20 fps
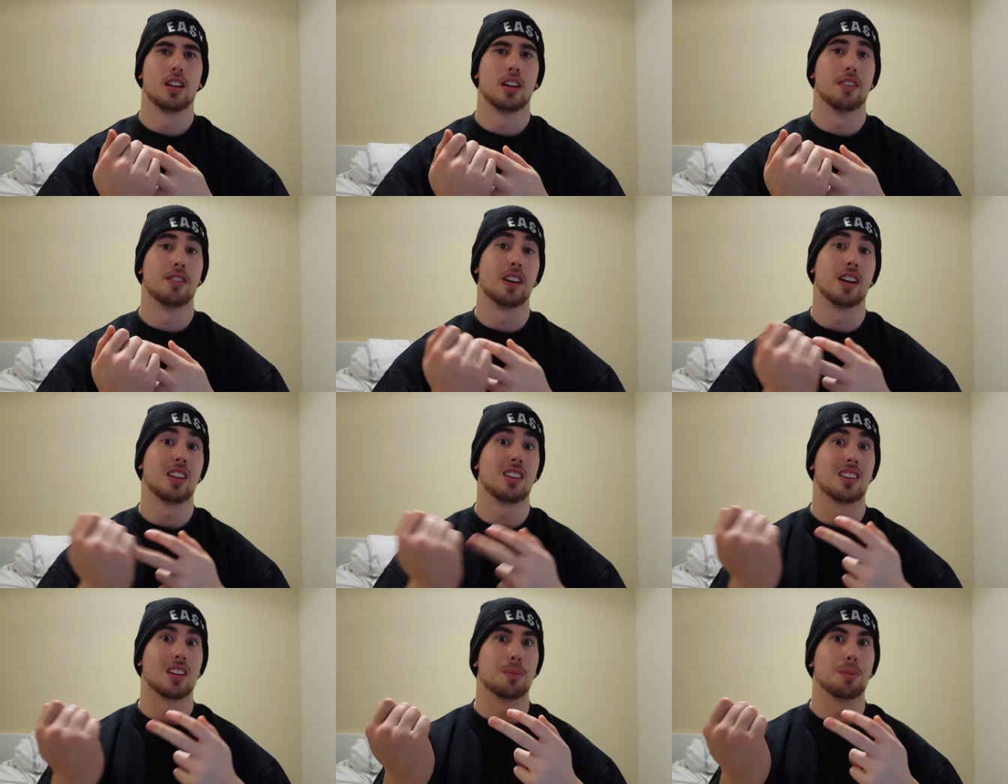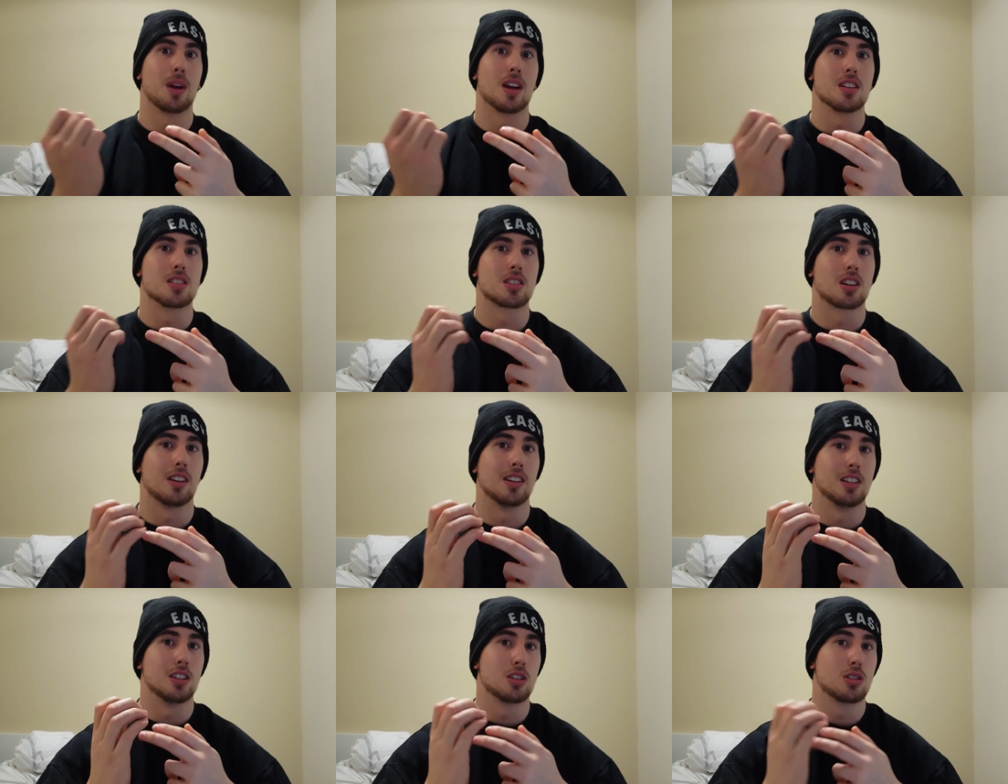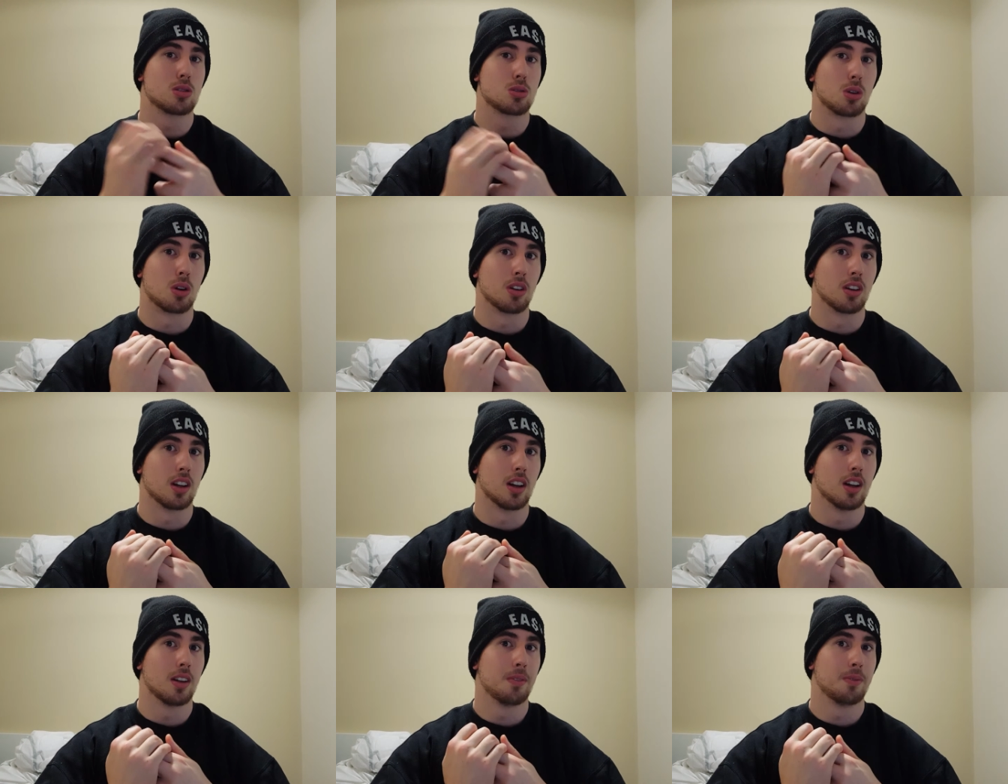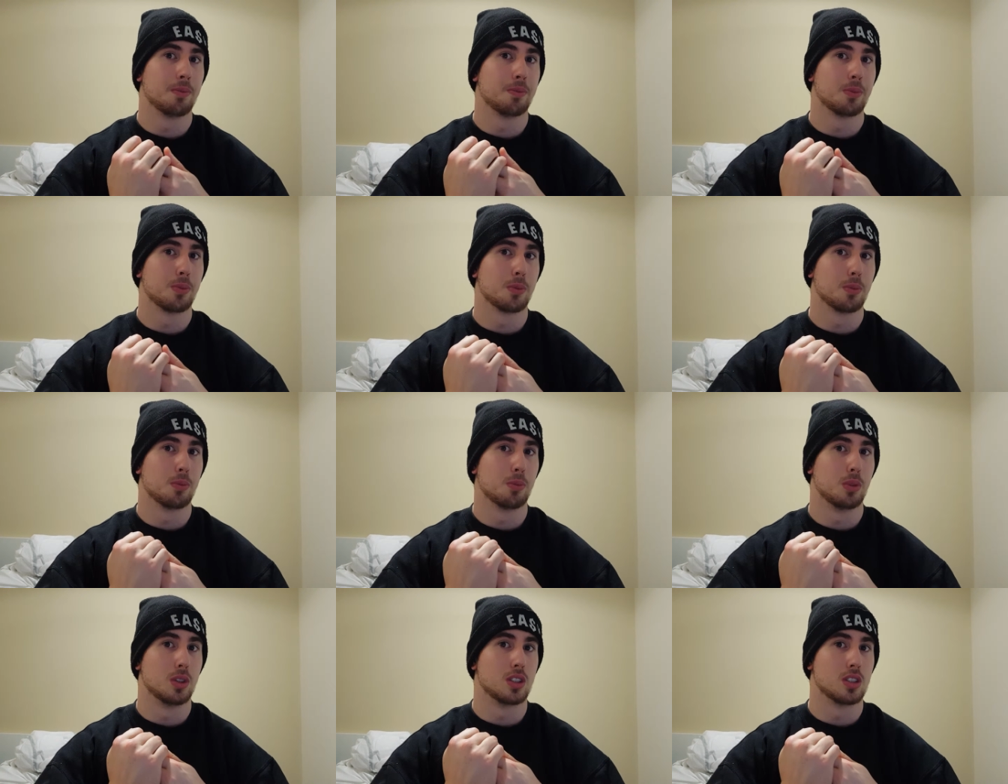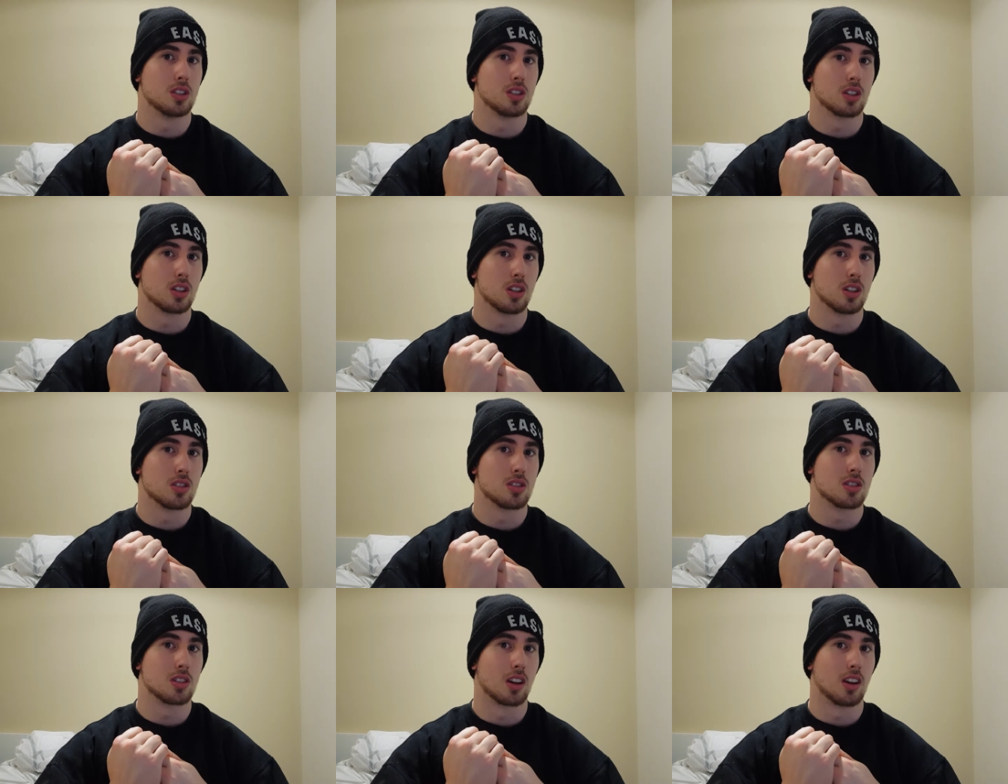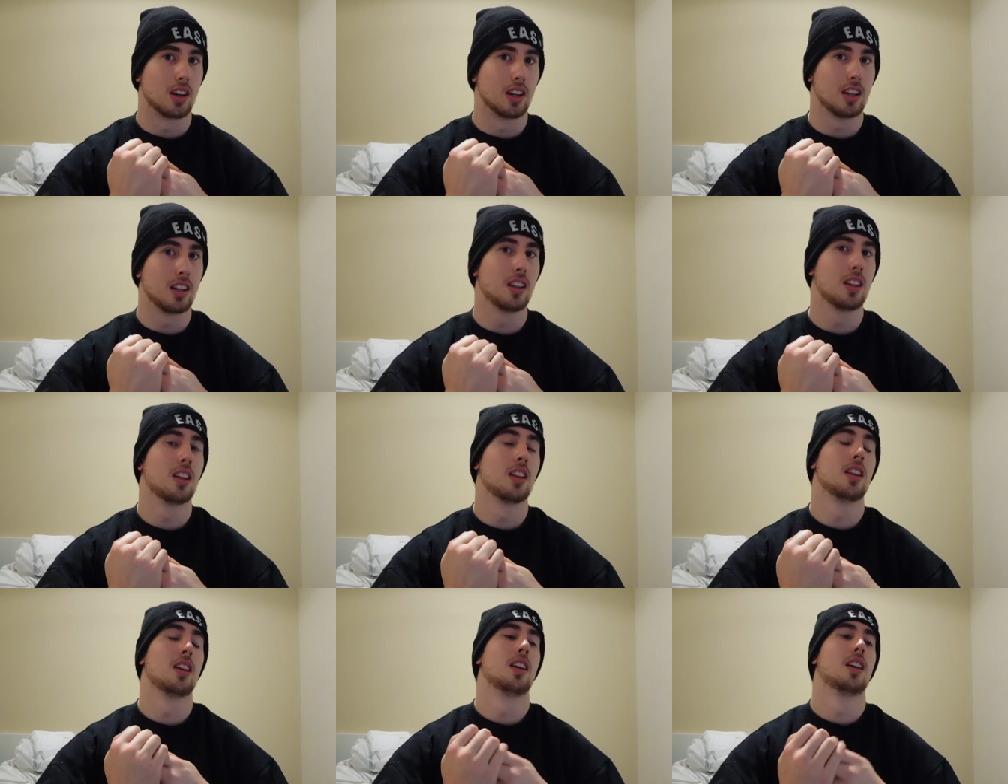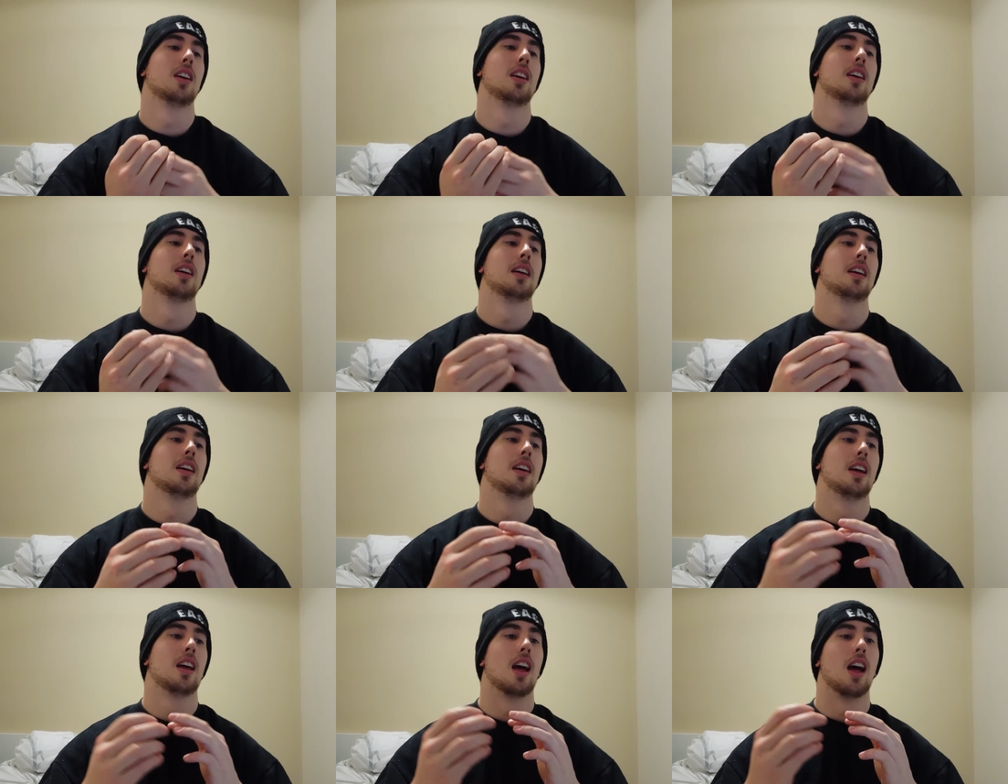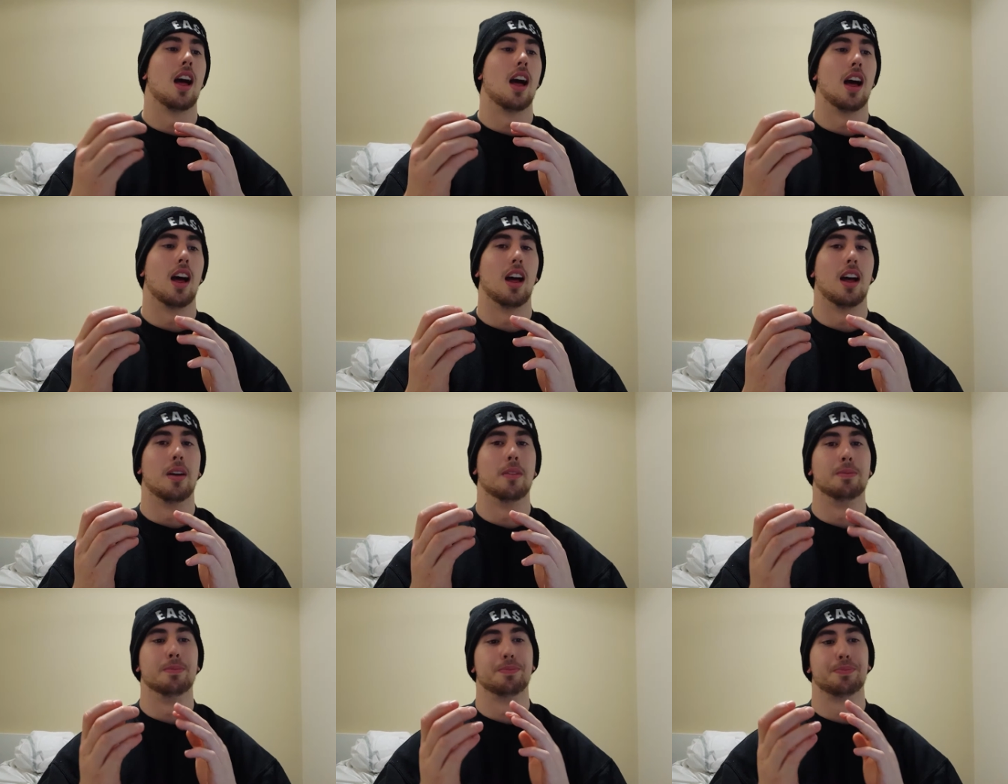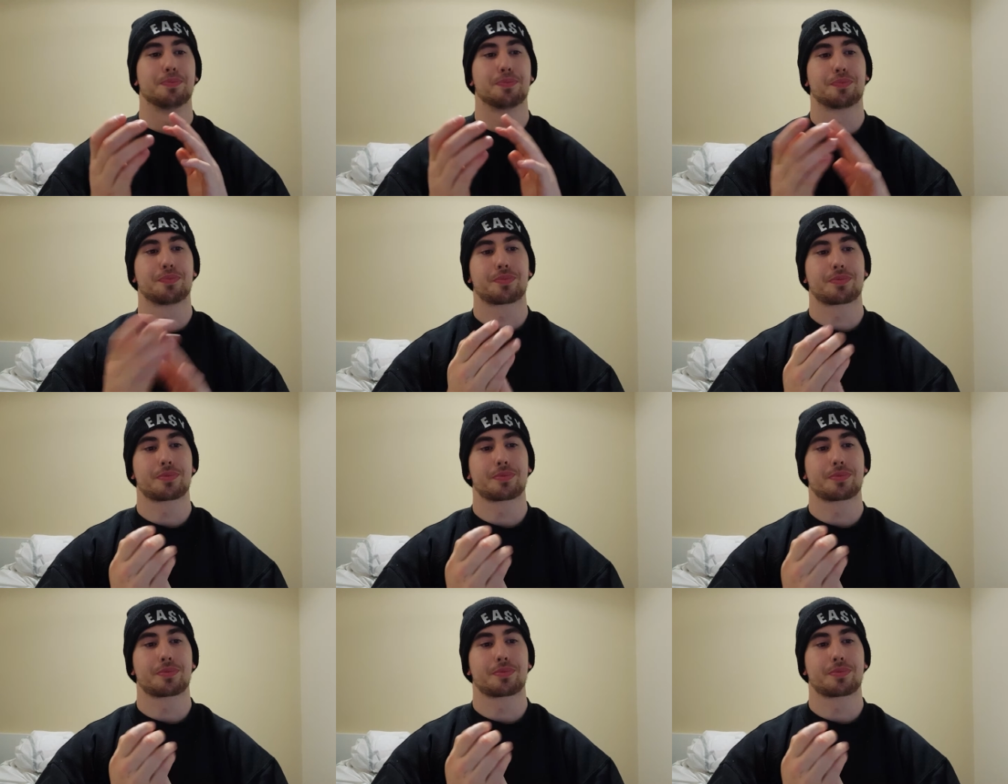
If anything, I'm getting slightly stronger, which is a good sign. Um,